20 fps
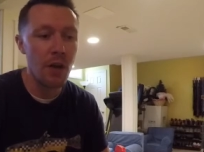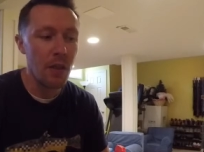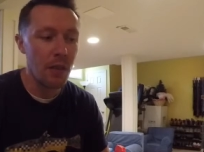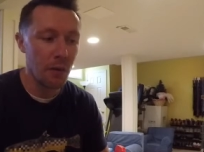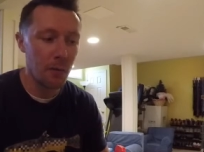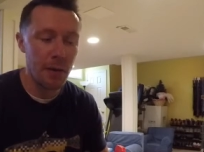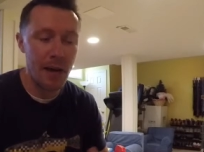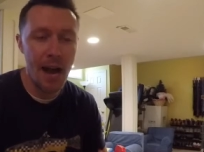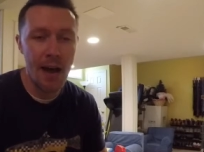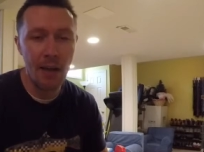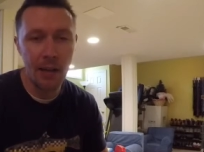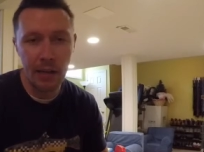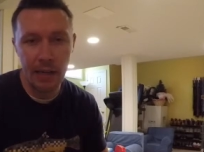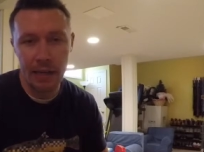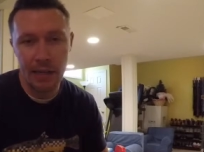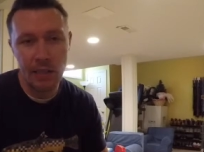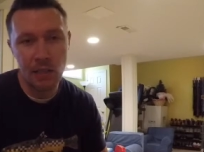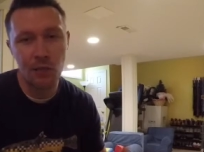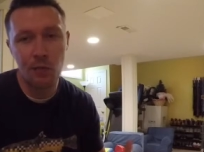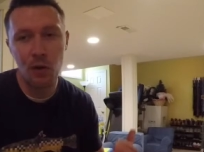The
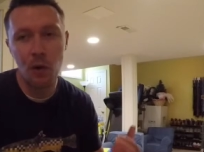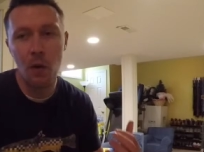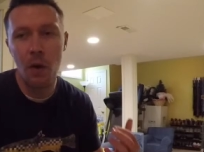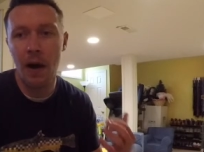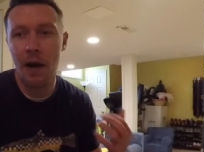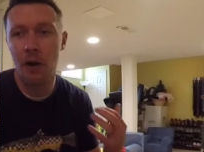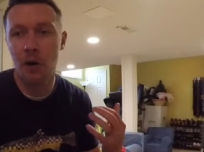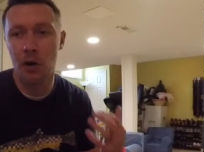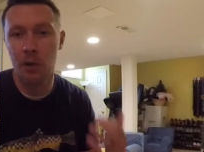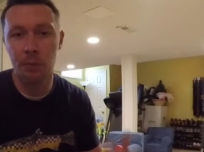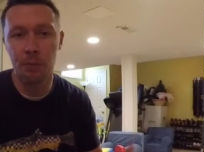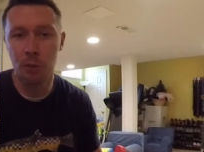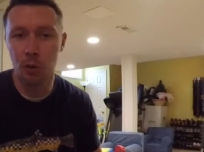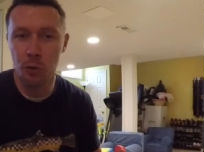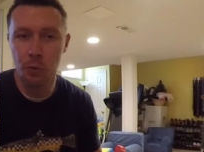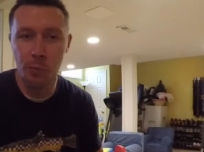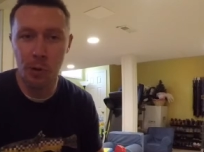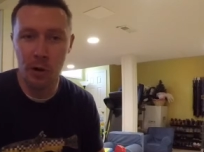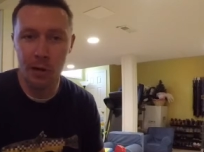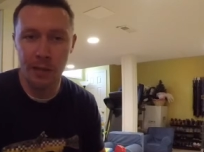reality is, if you go out on a
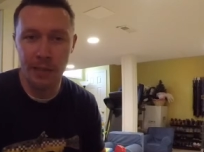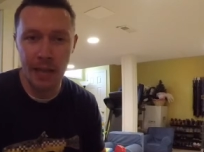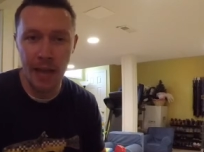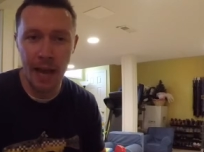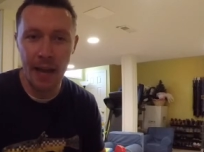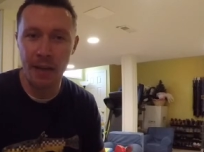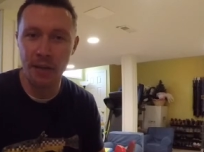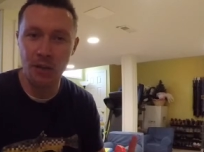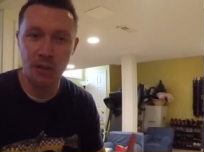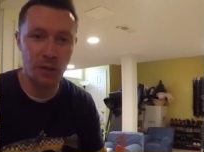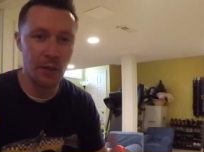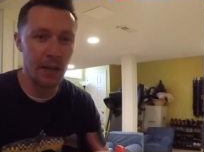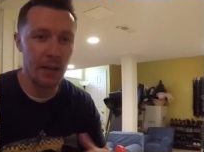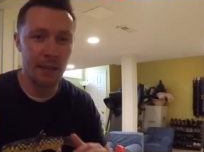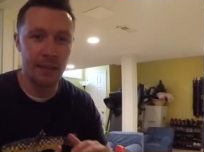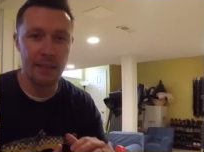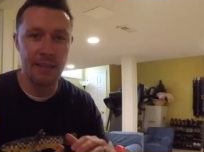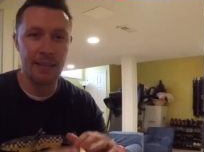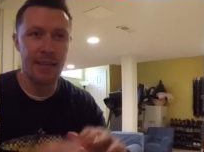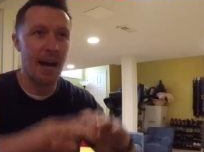bluebird day, so
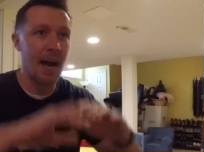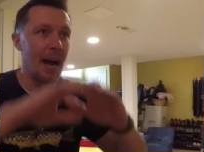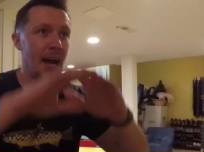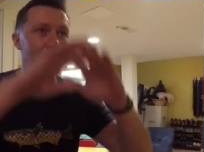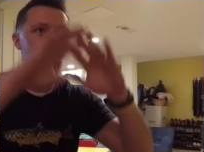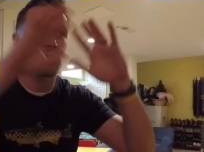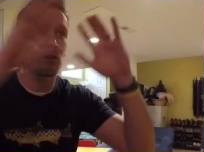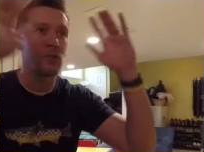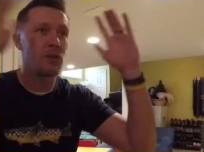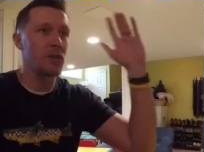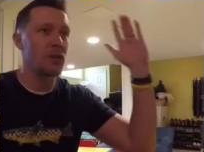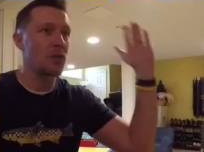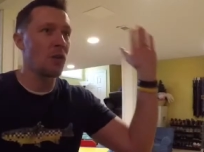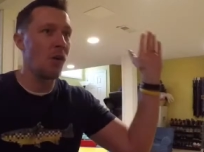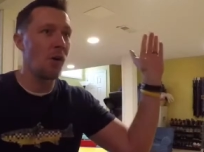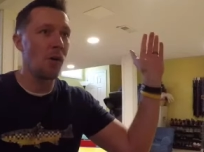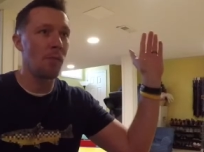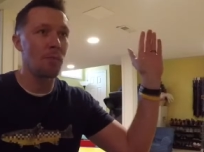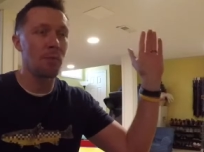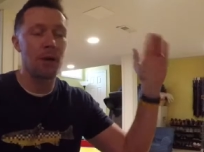like the skies are just
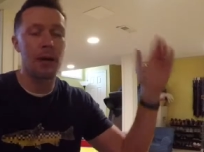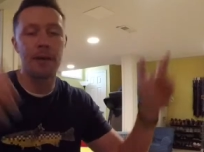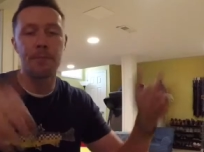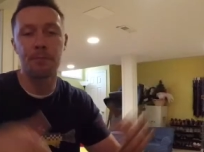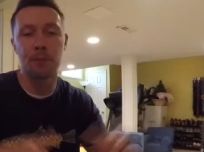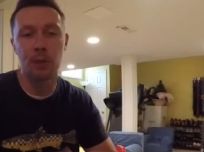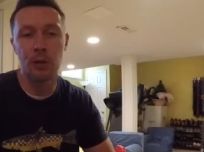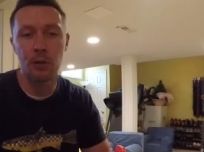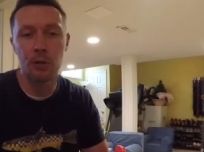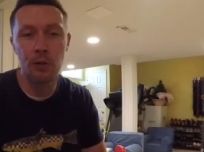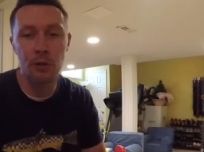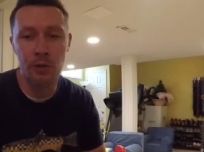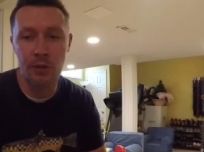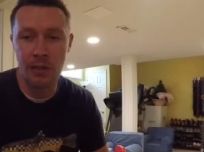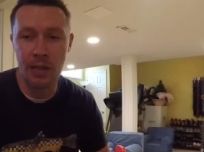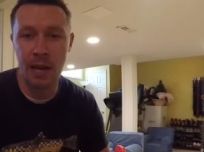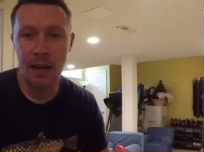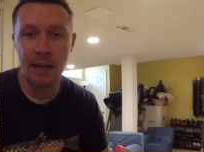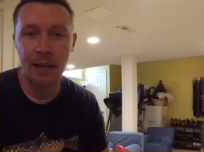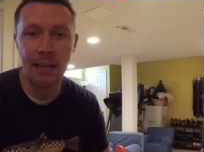all bright blue,
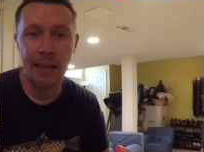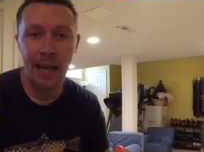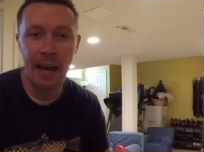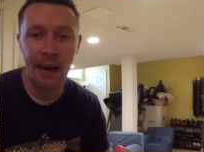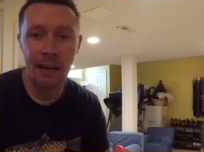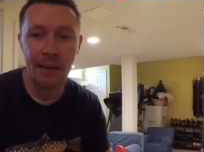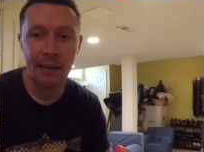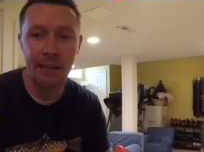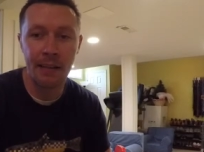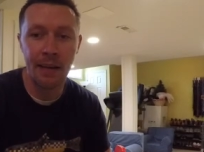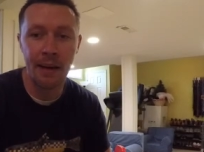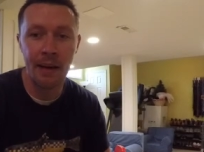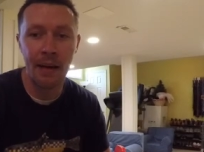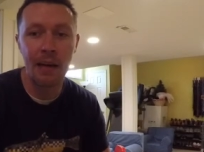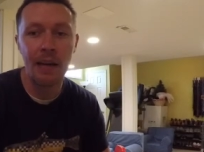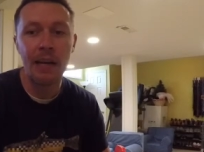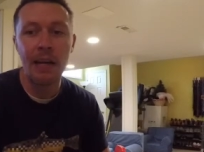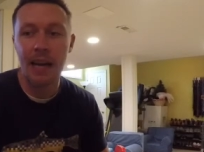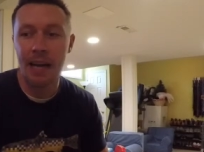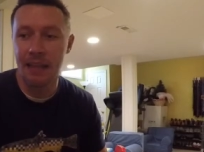there's not a cloud in
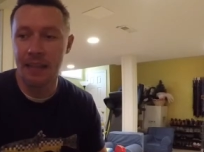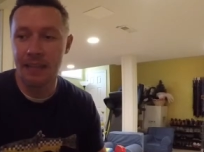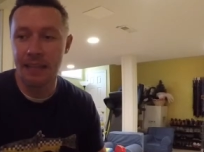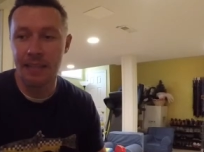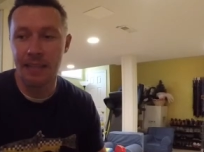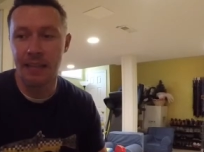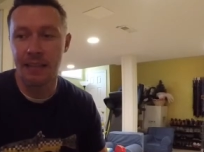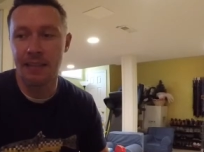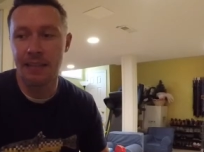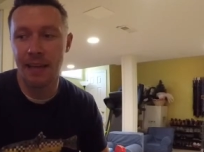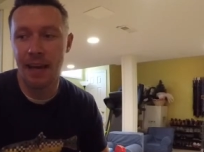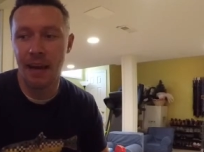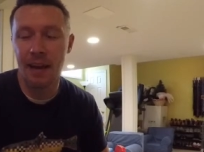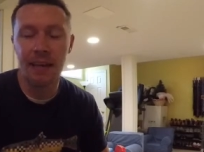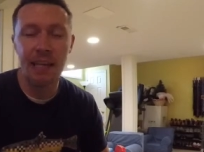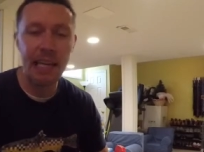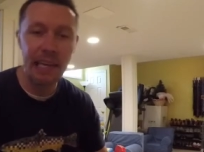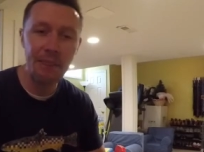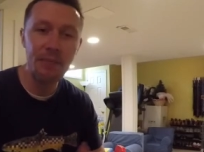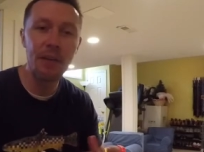there, and the sun's
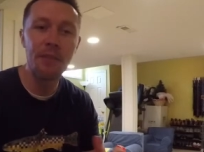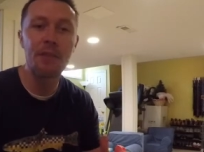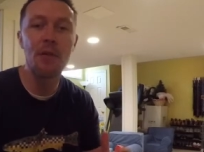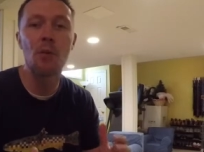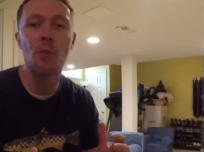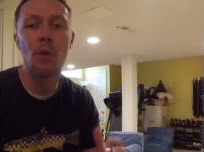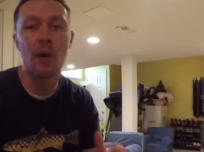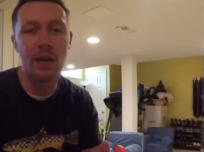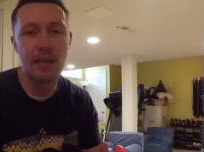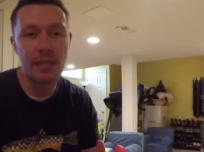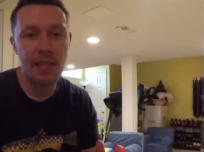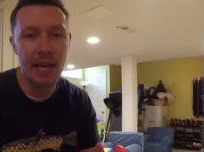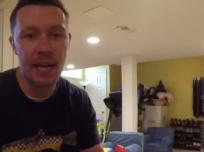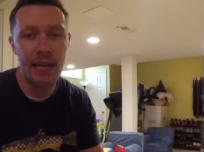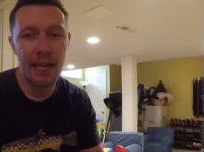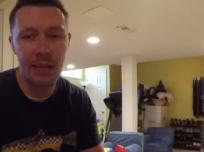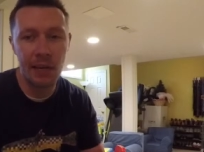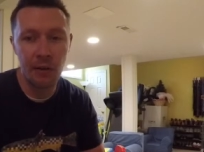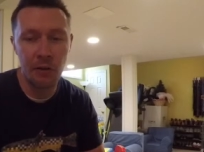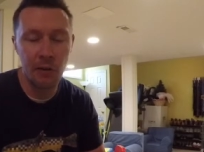out, even if it was
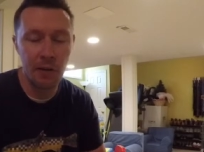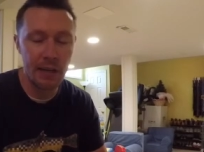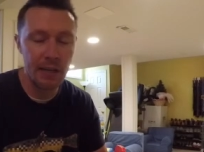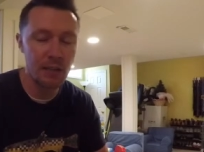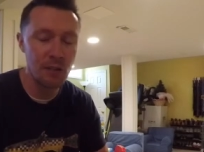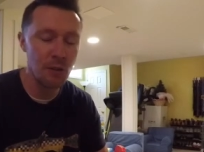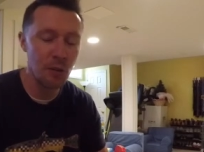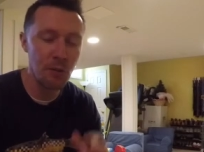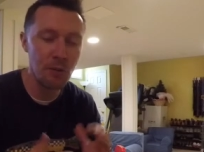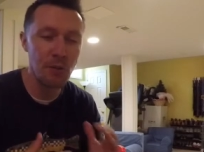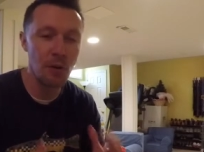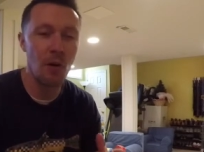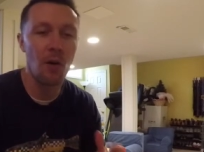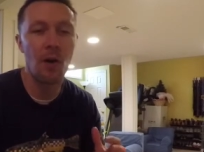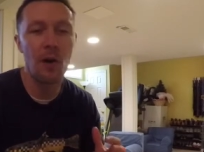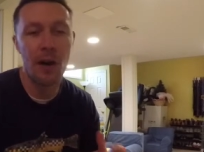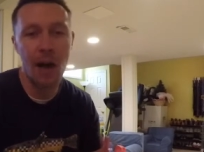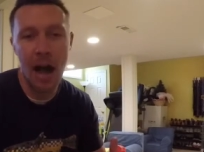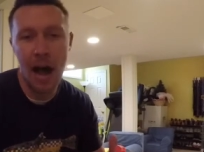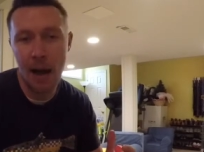80 degrees, those
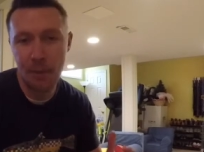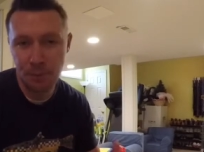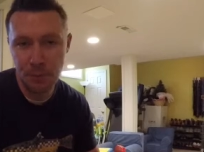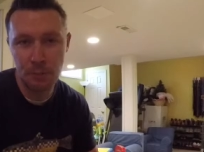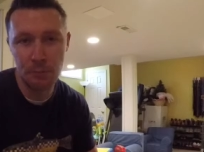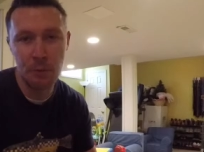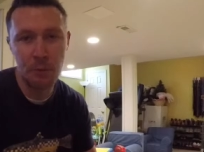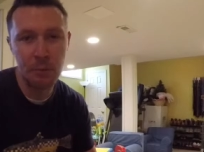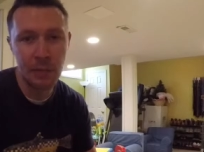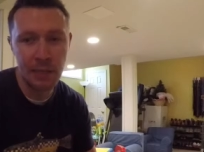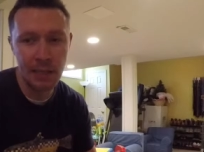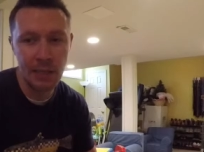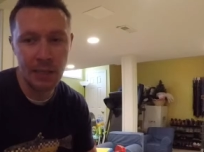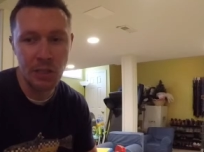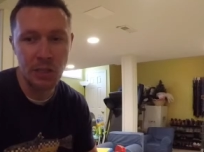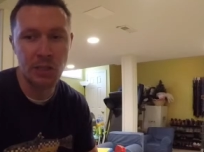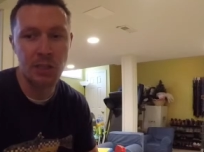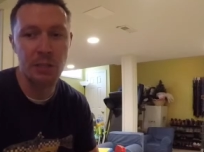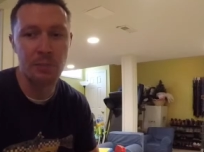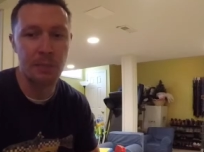aren't optimum
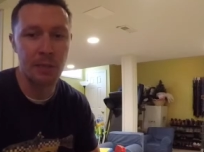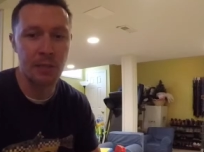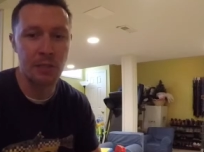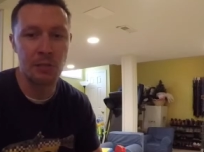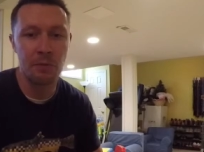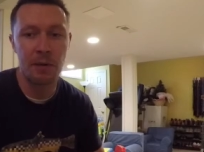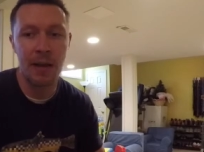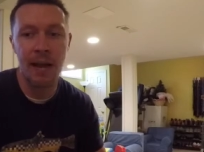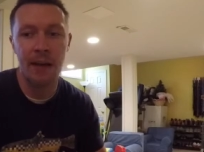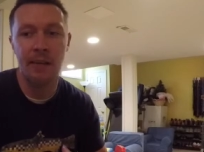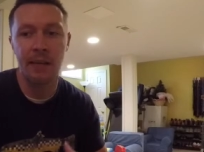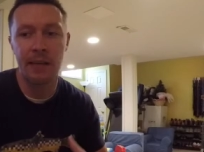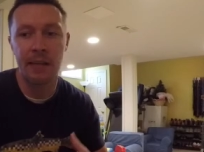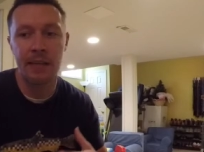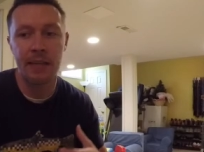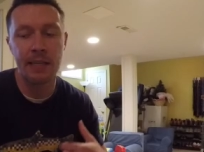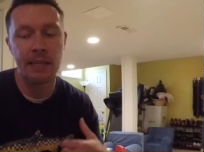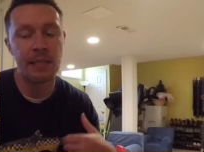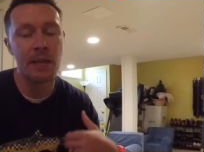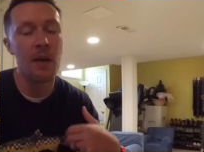conditions because the
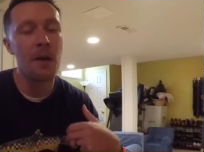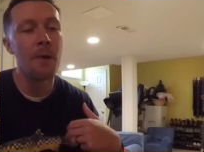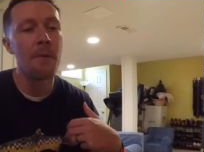reality is,